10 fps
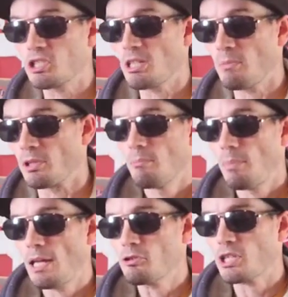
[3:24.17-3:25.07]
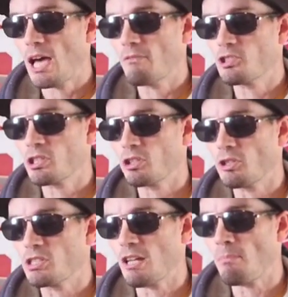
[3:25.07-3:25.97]
similar. Baylor's averaging
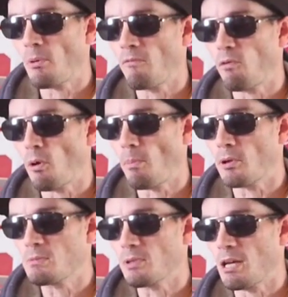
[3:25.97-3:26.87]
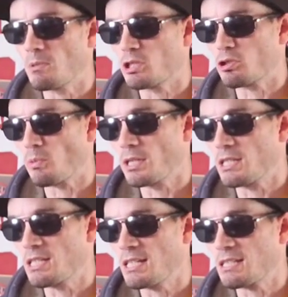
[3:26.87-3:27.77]
37.4 points per game, which is
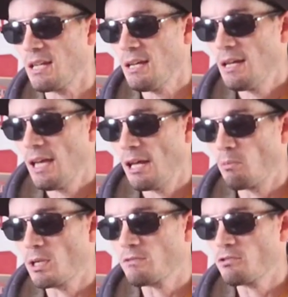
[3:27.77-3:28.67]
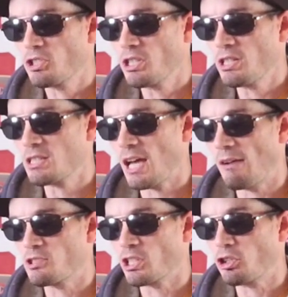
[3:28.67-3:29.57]
26th. And West Virginia's
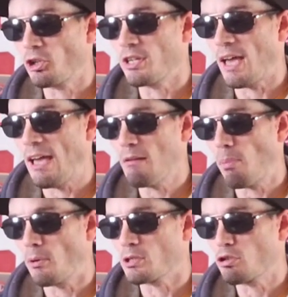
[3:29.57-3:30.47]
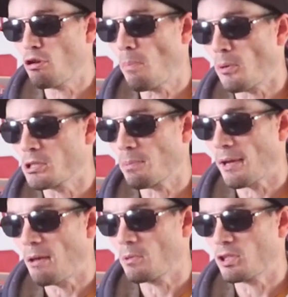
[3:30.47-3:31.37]
averaging 38.2 points per
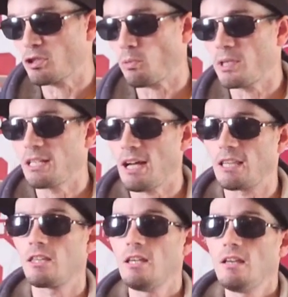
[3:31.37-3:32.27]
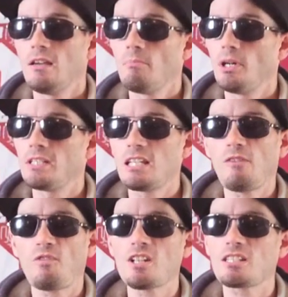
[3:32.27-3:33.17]
game, which is 29th. But
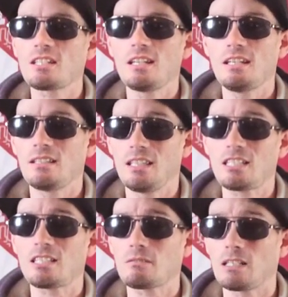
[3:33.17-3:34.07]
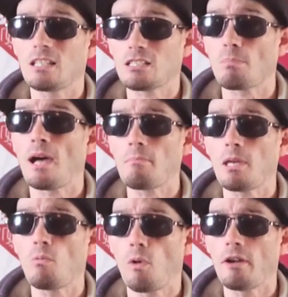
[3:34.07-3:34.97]
defense, this might
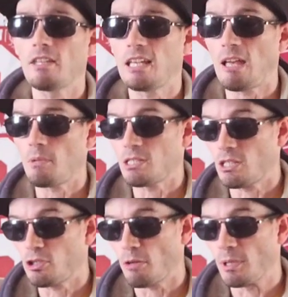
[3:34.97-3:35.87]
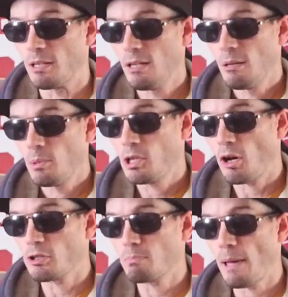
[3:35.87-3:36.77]
be where the game is determined.
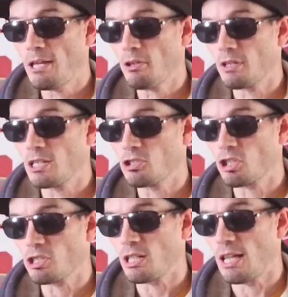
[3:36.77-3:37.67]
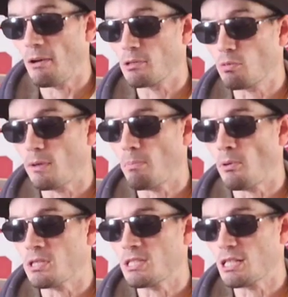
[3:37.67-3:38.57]
Because Baylor is just allowing
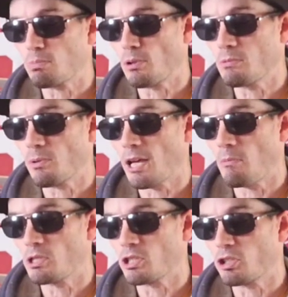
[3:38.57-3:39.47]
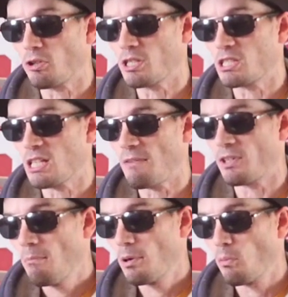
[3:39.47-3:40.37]
20.6 points per game, which is
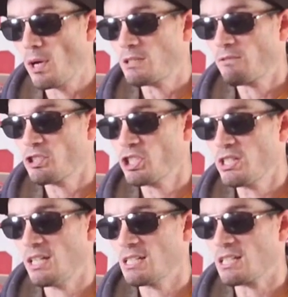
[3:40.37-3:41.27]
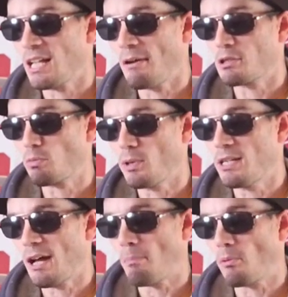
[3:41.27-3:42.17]
37th. But West Virginia is allowing
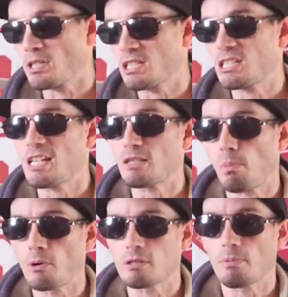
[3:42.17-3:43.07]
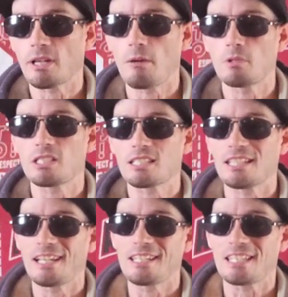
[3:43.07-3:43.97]
29.6 points per game, which is
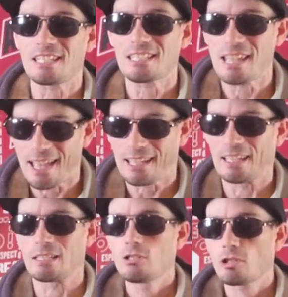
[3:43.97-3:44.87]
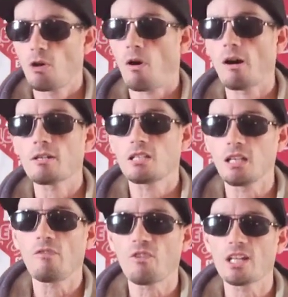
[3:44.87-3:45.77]
92nd. So our
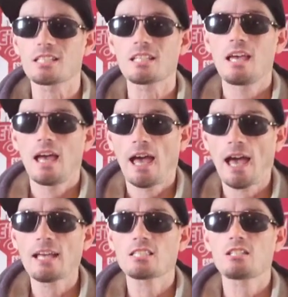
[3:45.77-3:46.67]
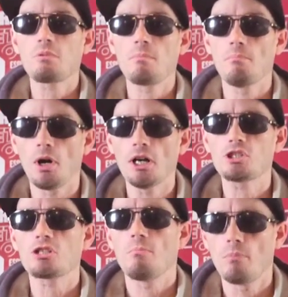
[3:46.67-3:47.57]
defense has to be
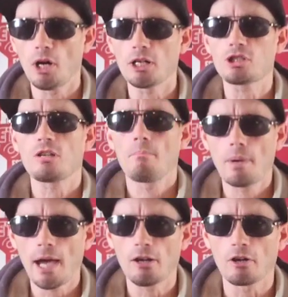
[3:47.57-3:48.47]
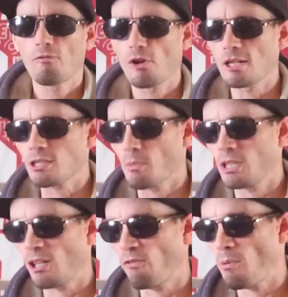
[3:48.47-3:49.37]
much, much better for us to win
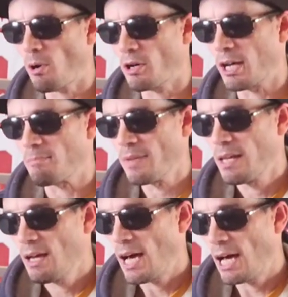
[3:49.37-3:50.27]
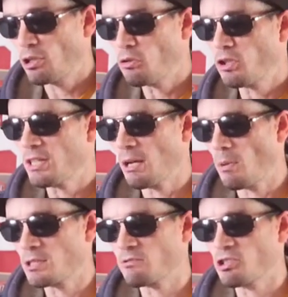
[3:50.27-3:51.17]
this football game. I do think that
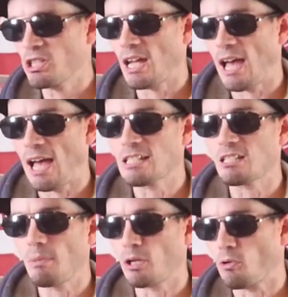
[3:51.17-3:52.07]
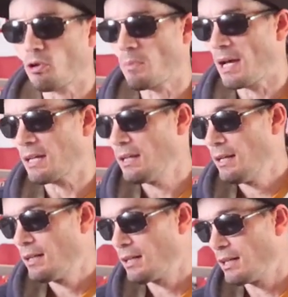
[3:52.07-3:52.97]
West Virginia has the better quarterback.
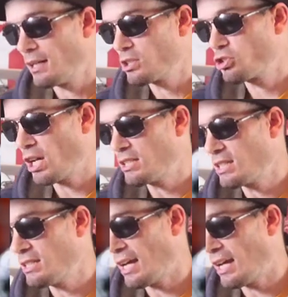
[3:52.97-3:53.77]
JT